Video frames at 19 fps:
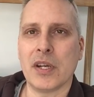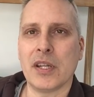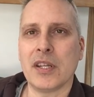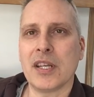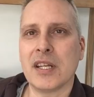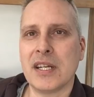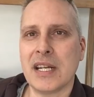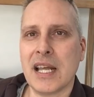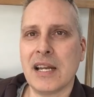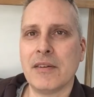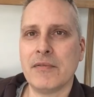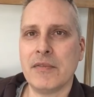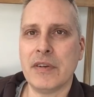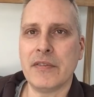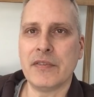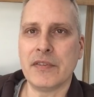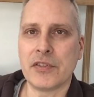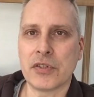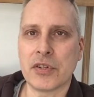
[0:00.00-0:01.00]
And the Canal and
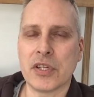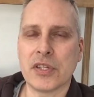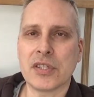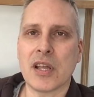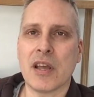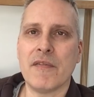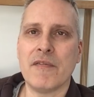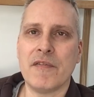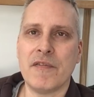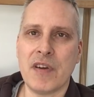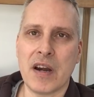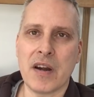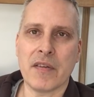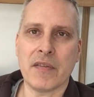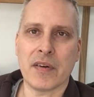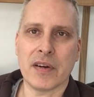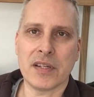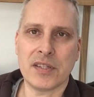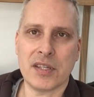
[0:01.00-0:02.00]
River Trust are
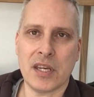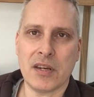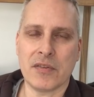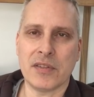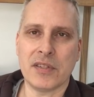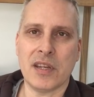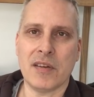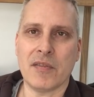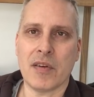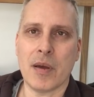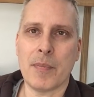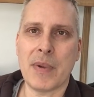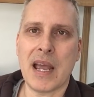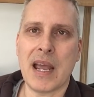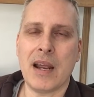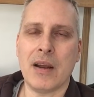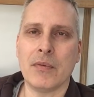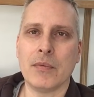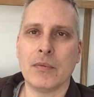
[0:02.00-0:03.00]
very, very secretive
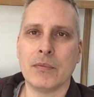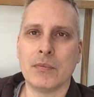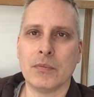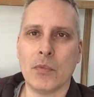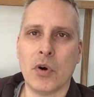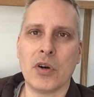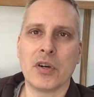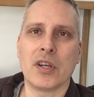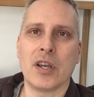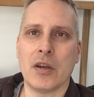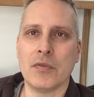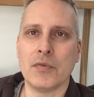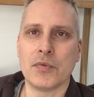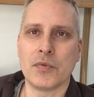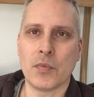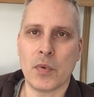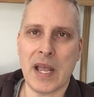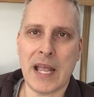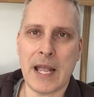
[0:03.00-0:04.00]
about what
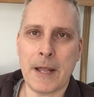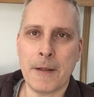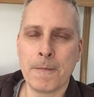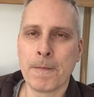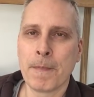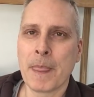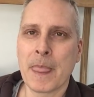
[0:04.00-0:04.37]
goes where.